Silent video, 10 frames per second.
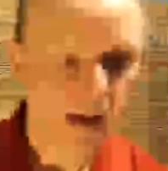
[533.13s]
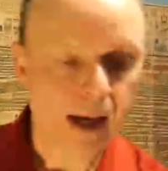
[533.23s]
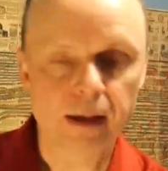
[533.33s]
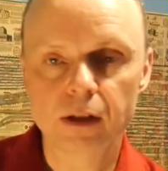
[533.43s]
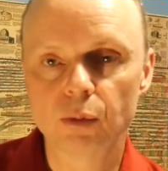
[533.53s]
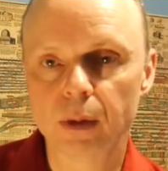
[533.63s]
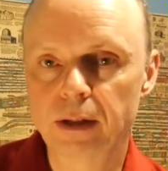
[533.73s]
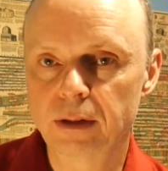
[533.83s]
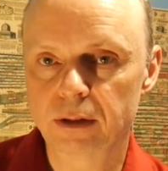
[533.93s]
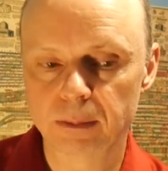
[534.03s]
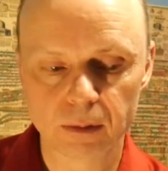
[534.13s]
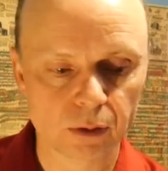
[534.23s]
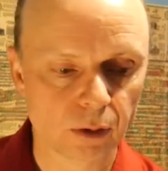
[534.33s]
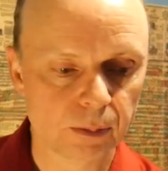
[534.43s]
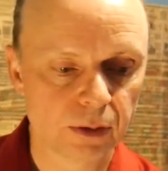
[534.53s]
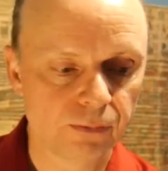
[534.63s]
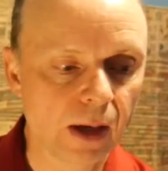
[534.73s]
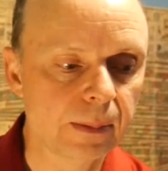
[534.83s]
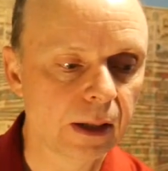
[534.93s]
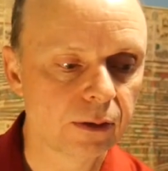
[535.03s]
anti-racism groups,
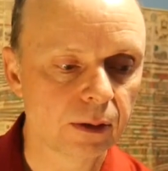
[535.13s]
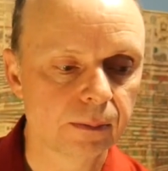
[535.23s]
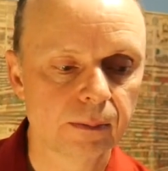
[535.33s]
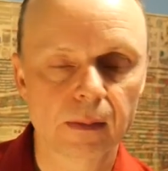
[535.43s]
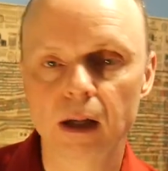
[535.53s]
feminism,